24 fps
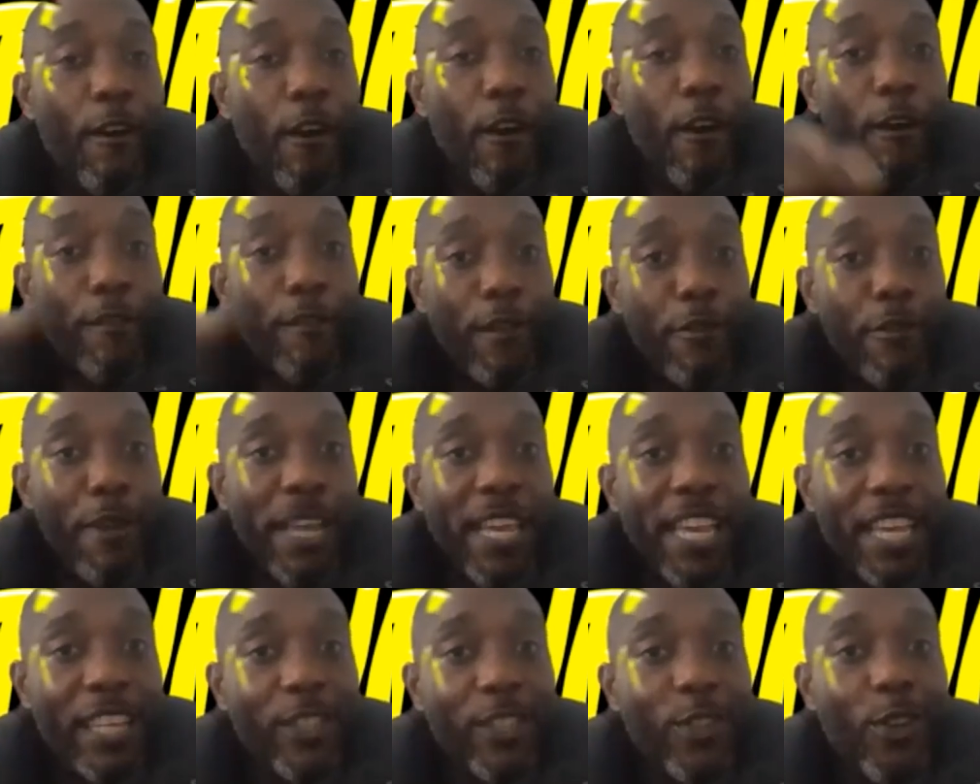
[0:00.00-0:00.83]
of a
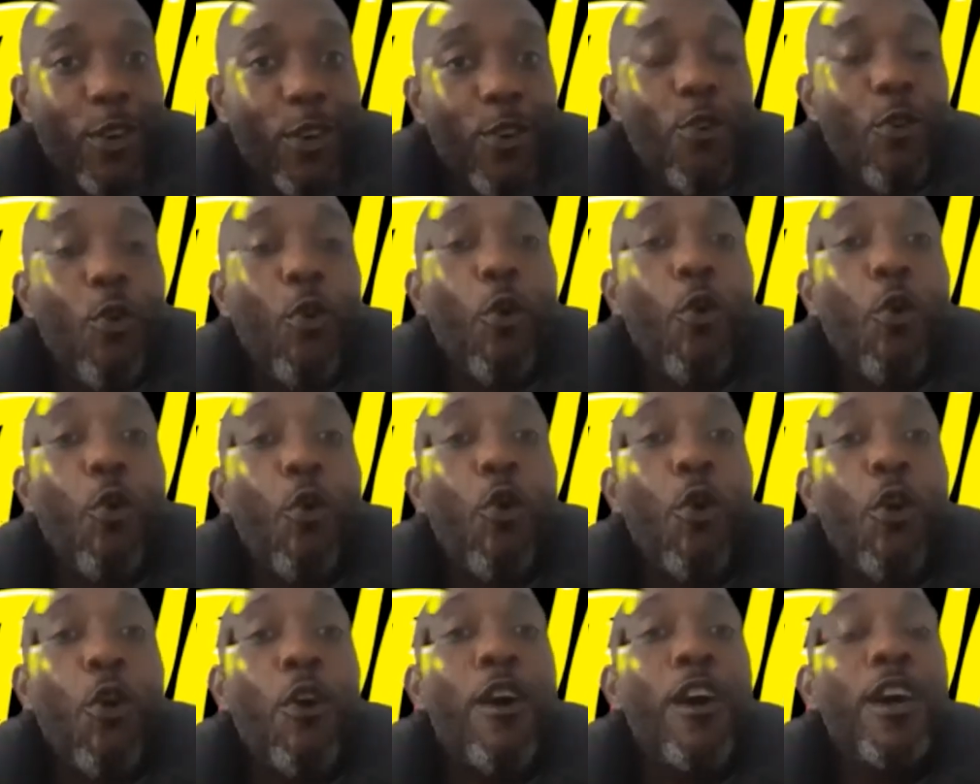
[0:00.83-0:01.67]
reggae song
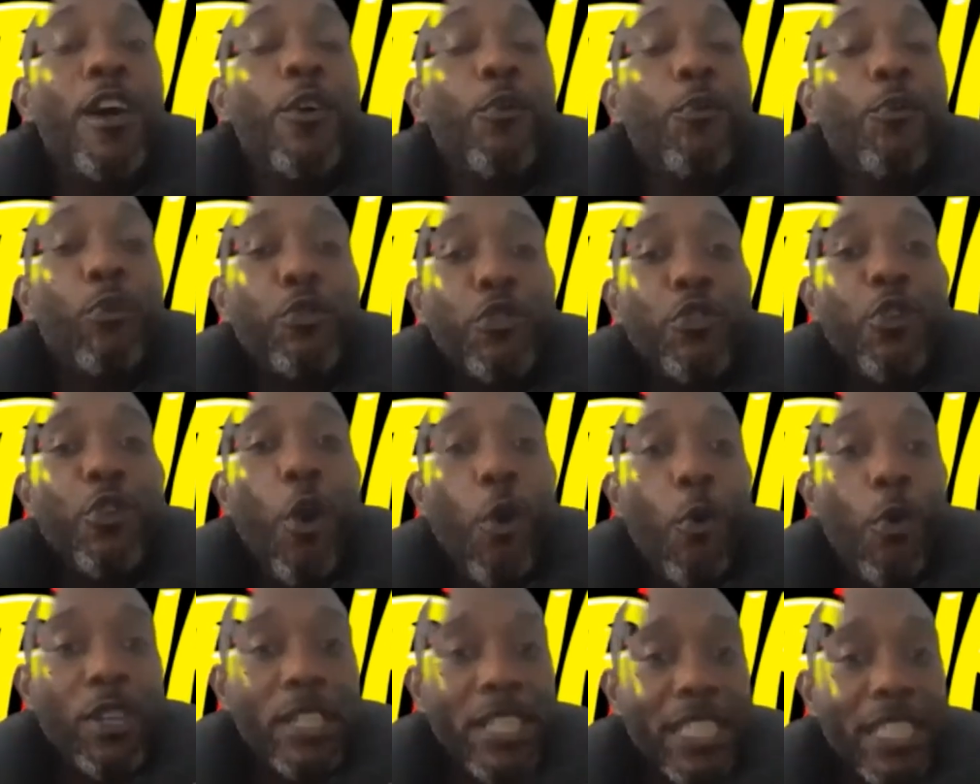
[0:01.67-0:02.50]
or would you
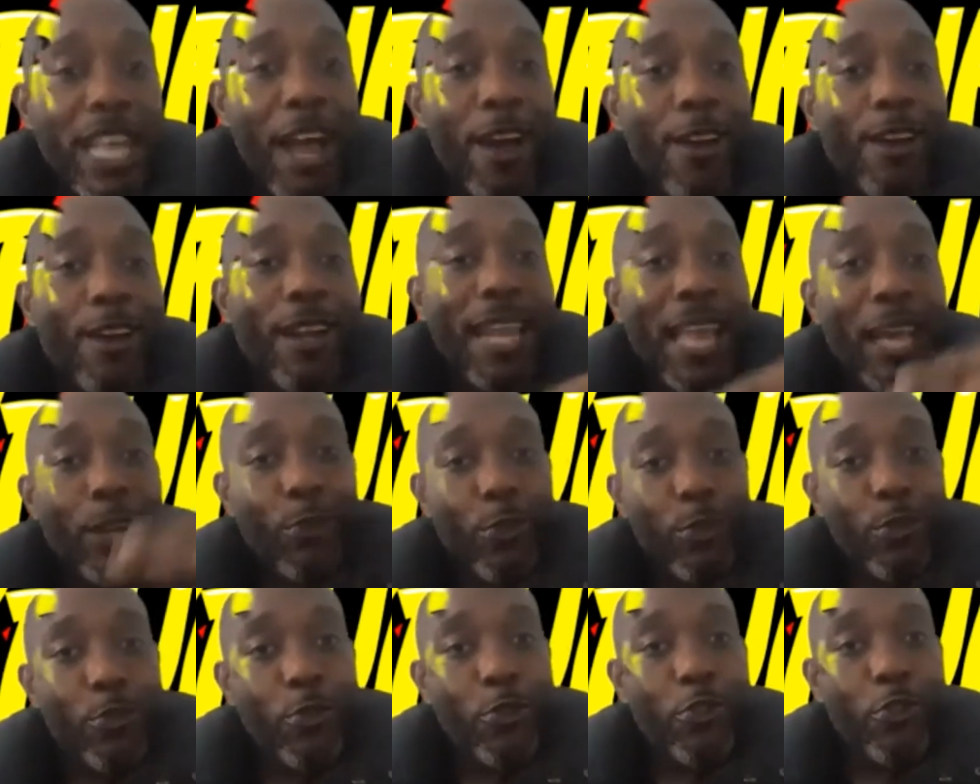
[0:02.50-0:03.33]
go on SoundCloud or
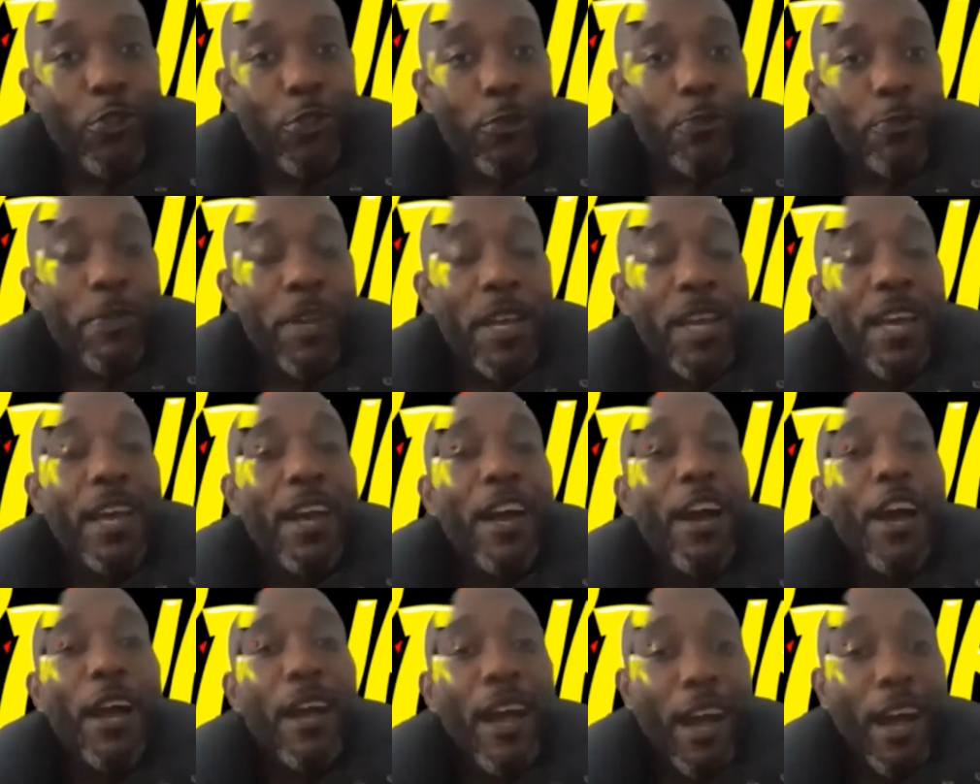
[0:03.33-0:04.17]
YouTube
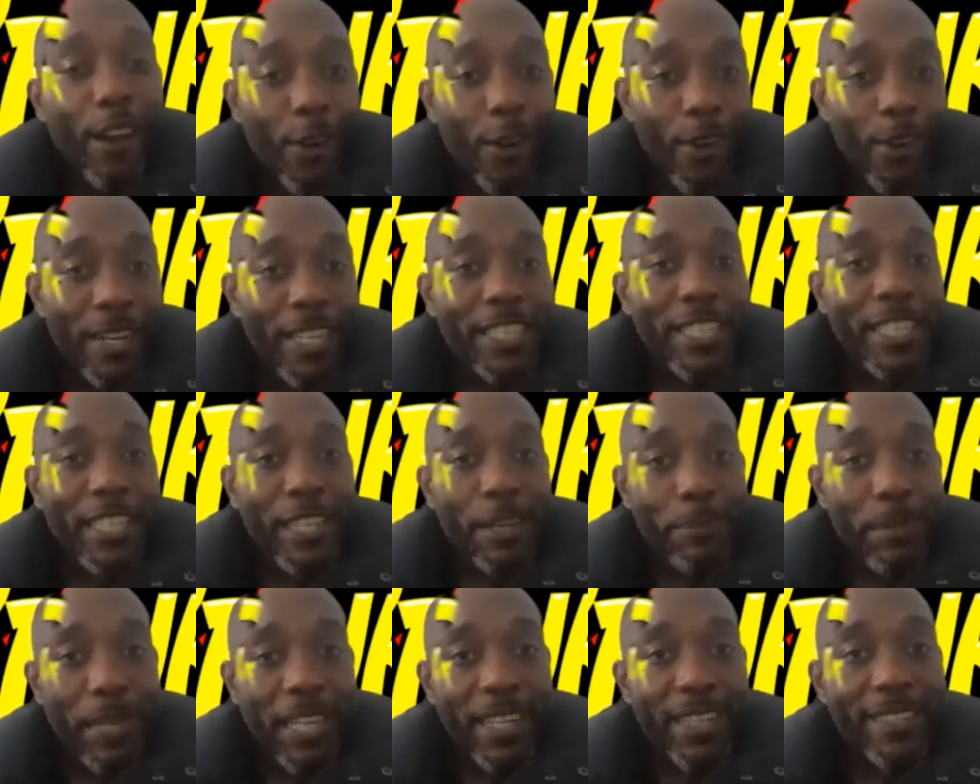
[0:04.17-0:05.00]
and go and listen to a
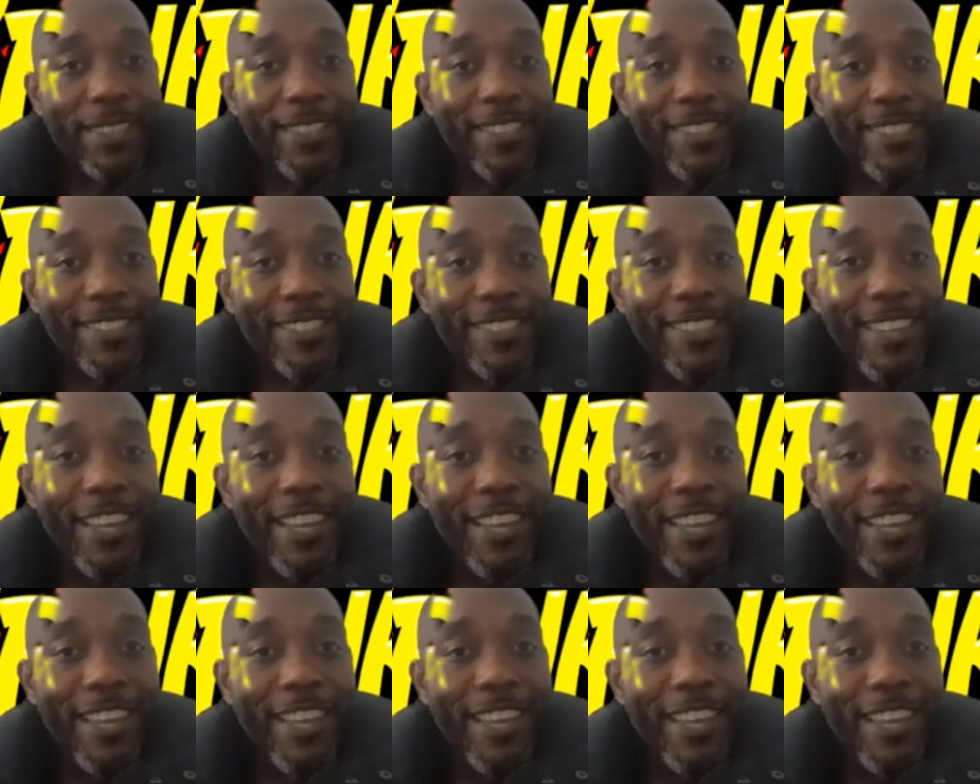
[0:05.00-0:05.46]
mix?